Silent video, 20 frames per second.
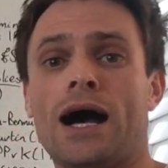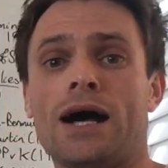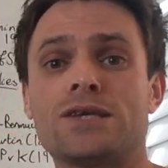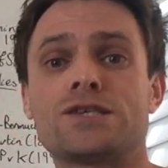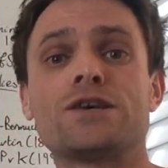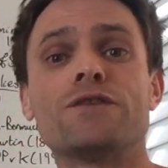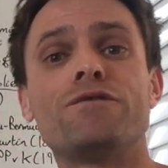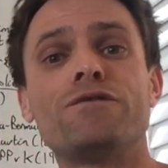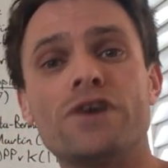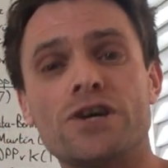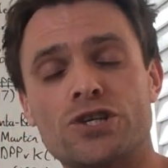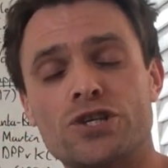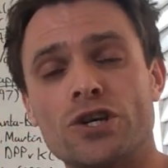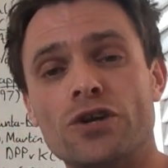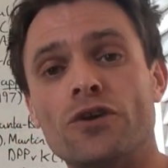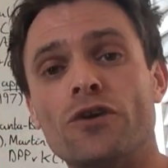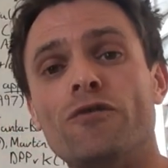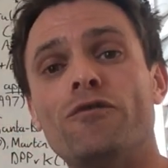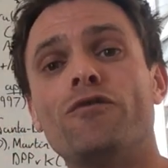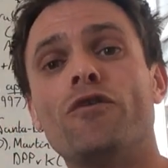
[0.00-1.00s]

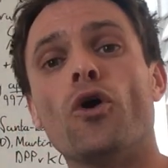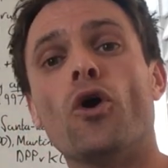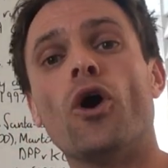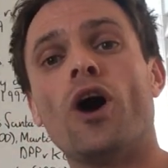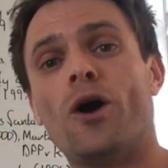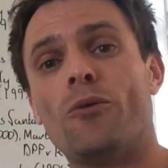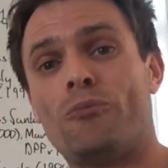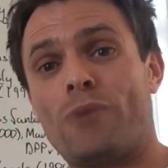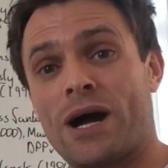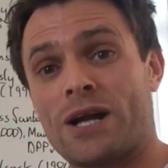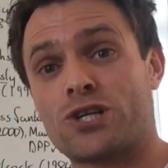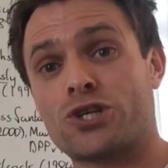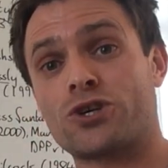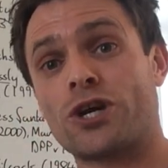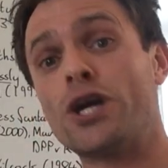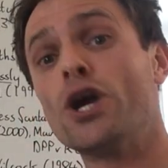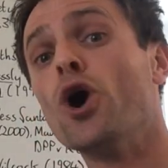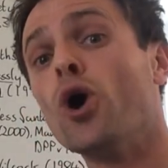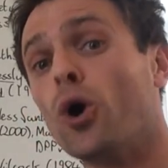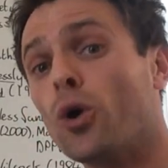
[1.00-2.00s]
sufficient for a
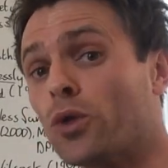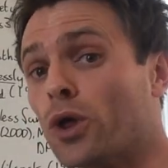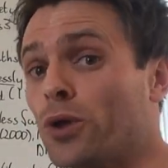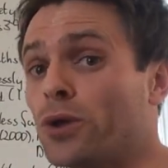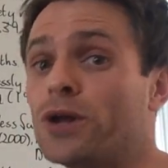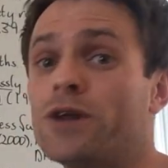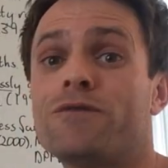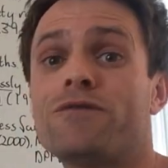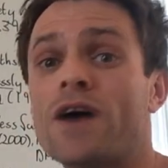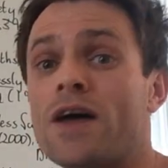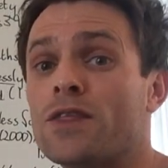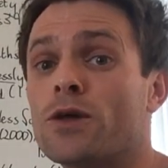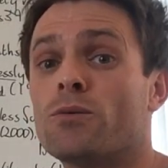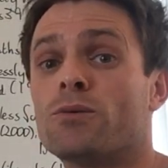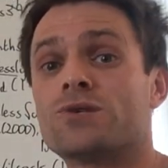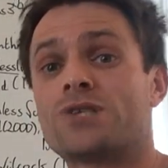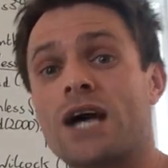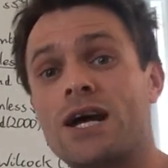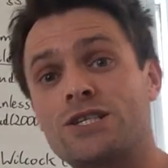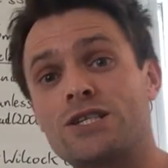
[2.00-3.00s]
battery, although the defendant
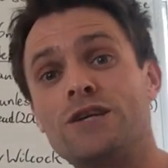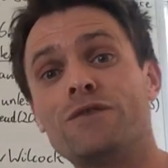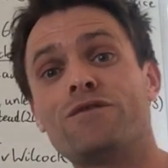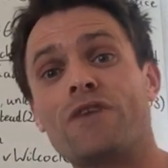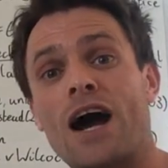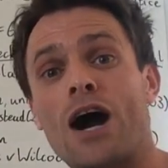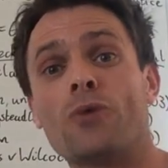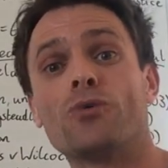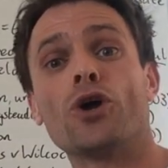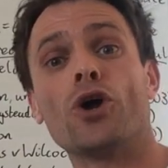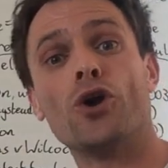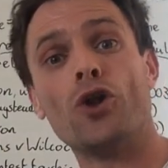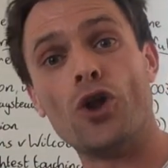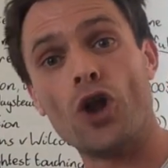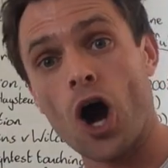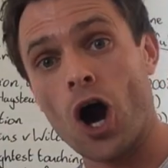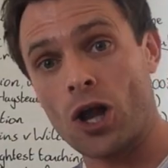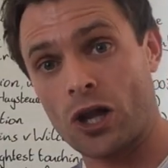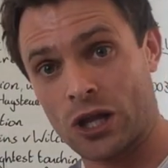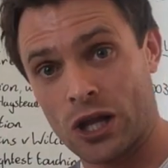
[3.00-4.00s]
was actually found
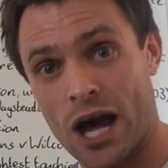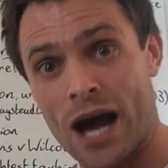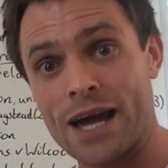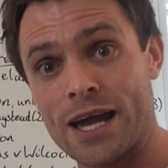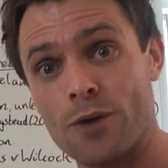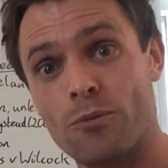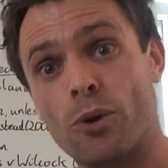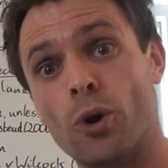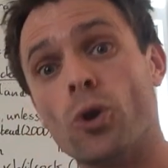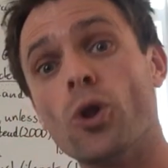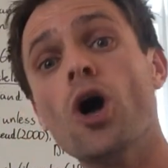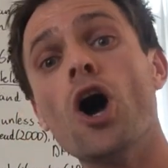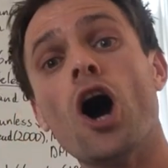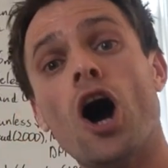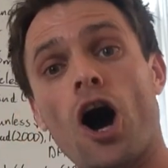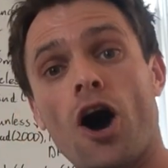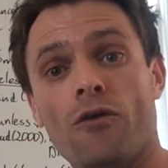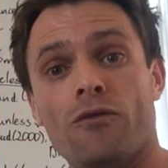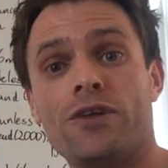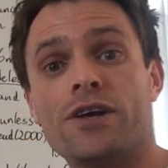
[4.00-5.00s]
not liable
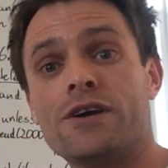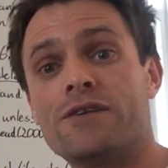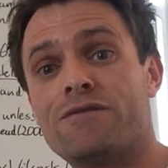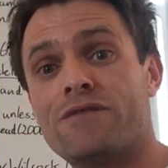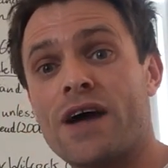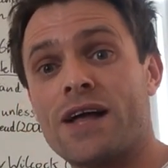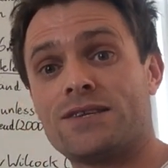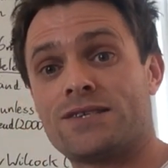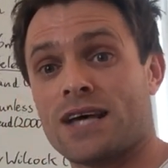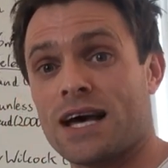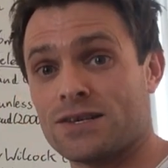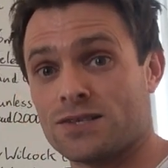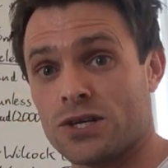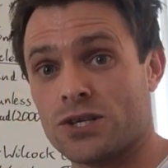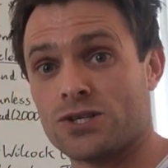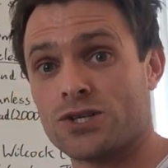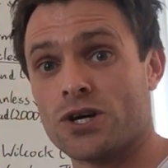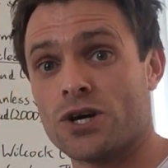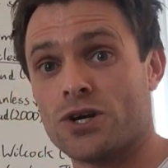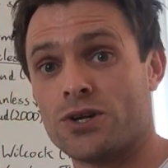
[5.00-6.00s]
of the offence, as
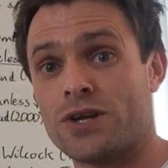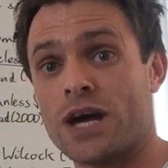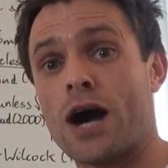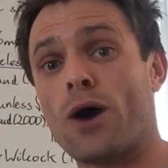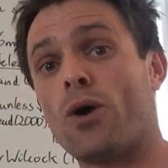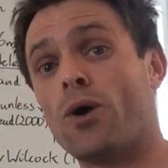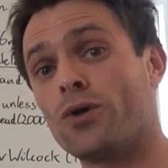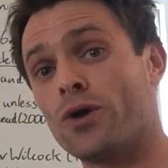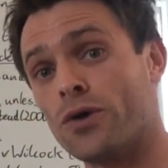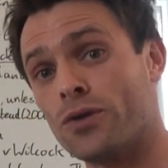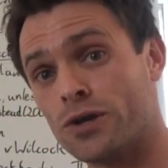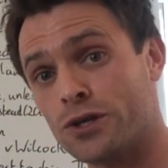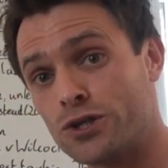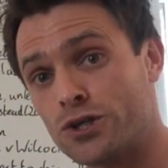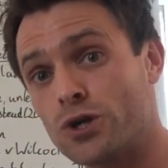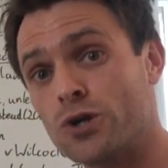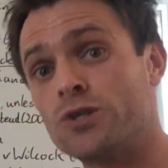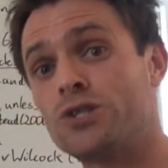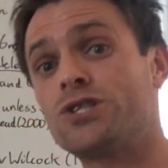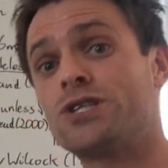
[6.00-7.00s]
it turned out, although the
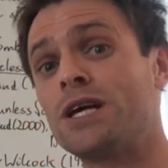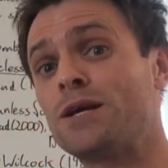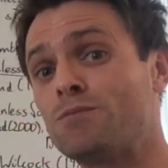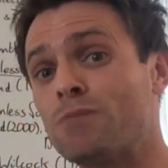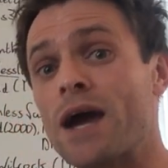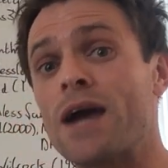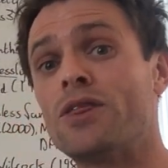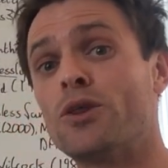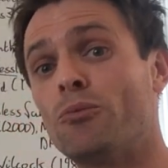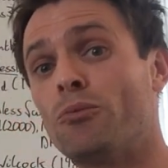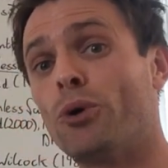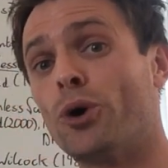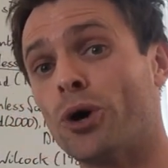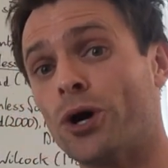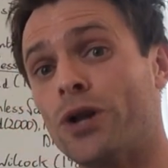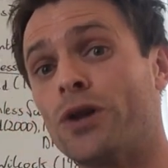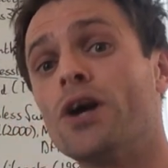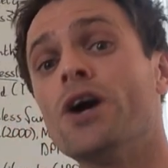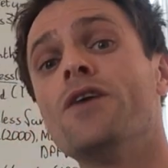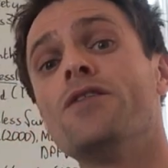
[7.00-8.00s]
judge did make the
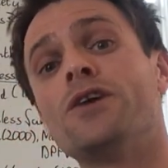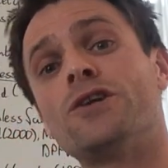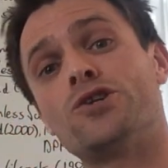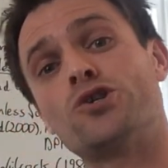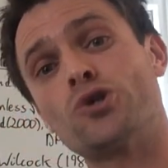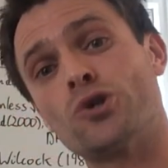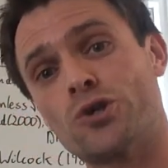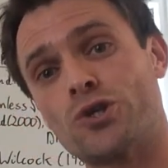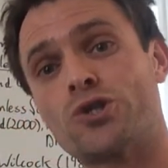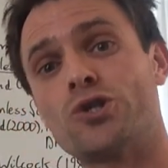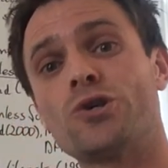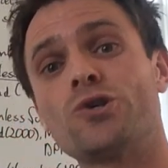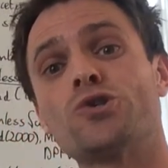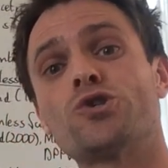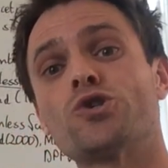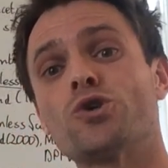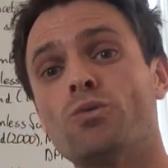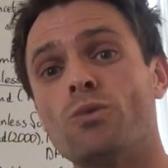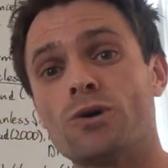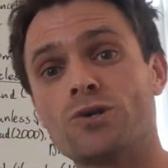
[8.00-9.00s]
point that touching
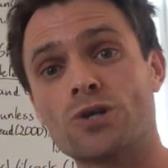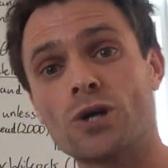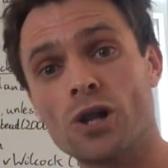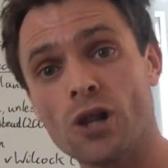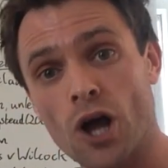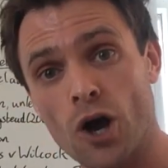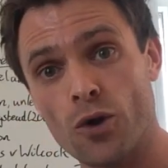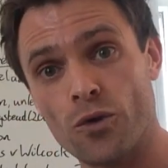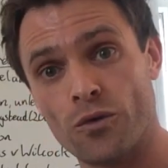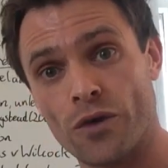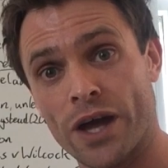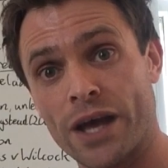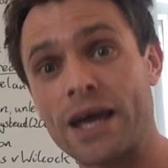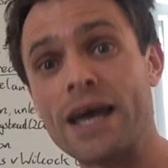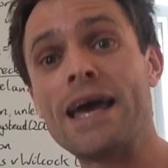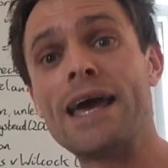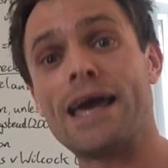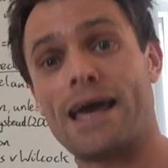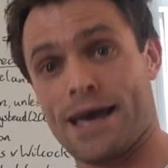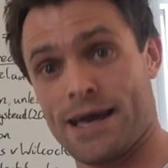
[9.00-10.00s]
someone's clothing
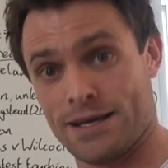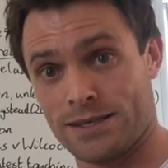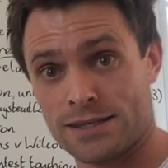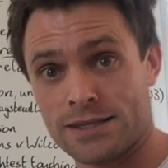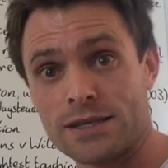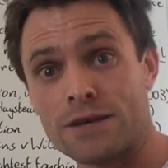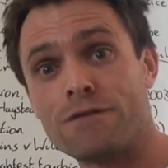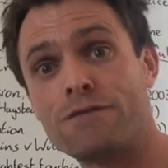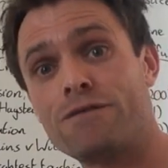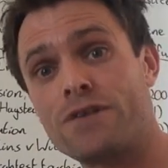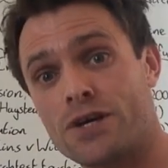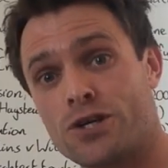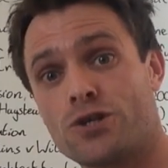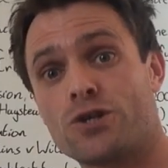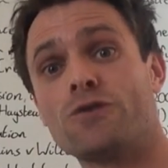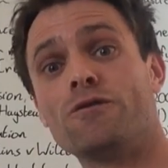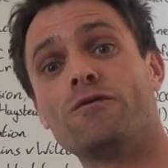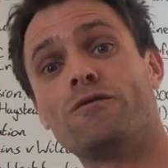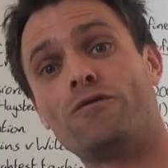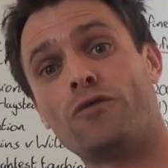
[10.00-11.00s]
is
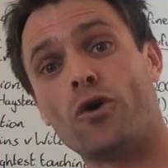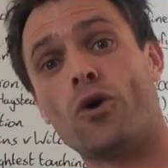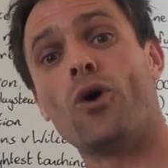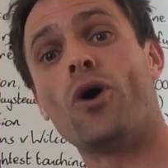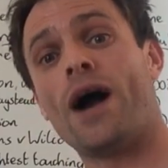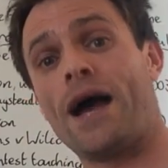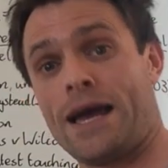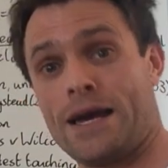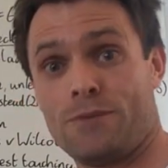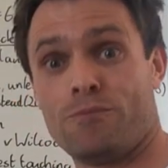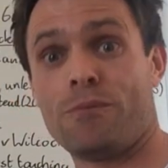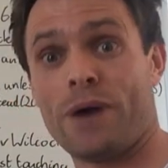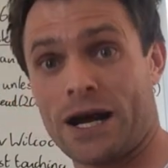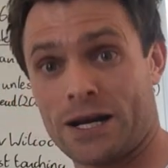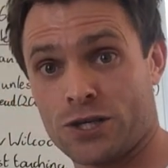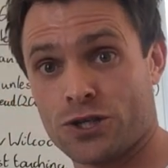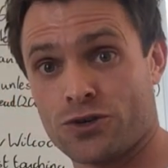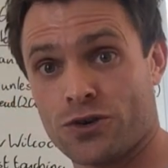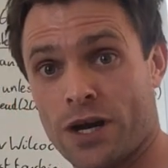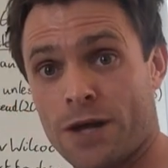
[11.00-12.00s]
sufficient for a
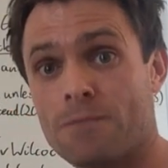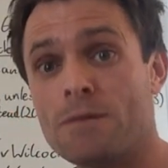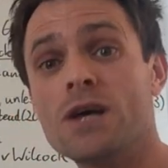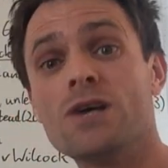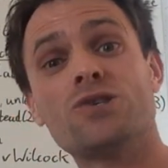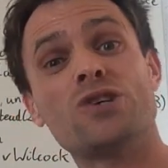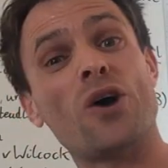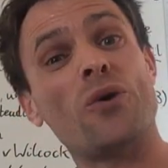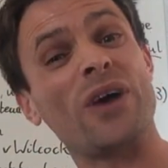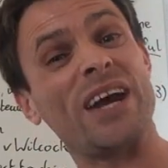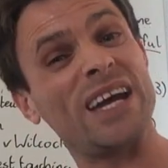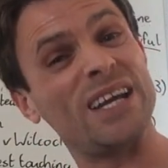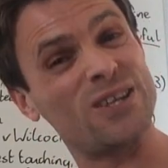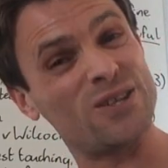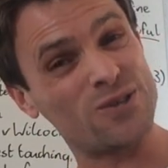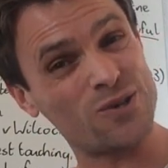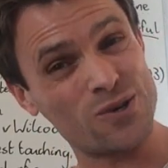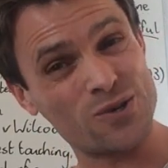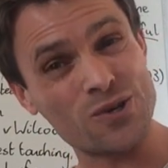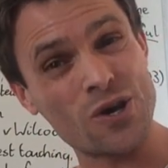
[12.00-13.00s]
battery. So
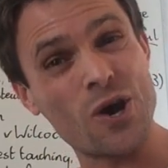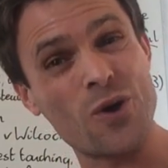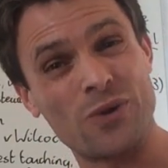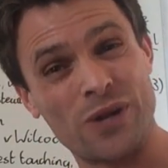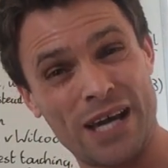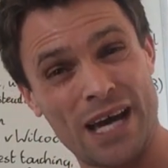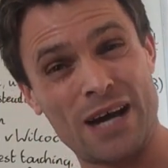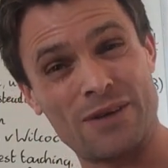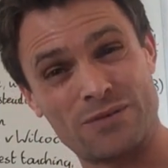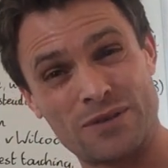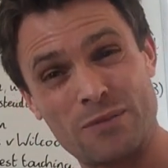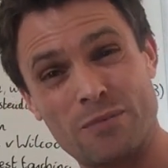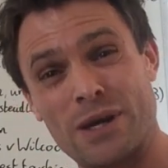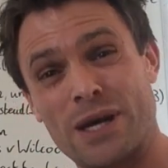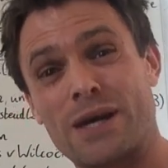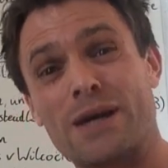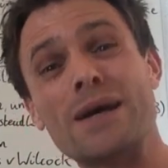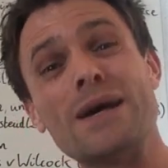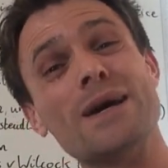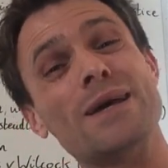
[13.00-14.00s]
it does only have to
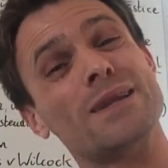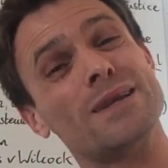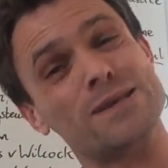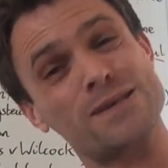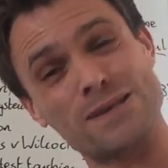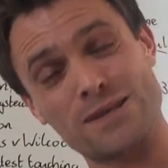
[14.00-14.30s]
be the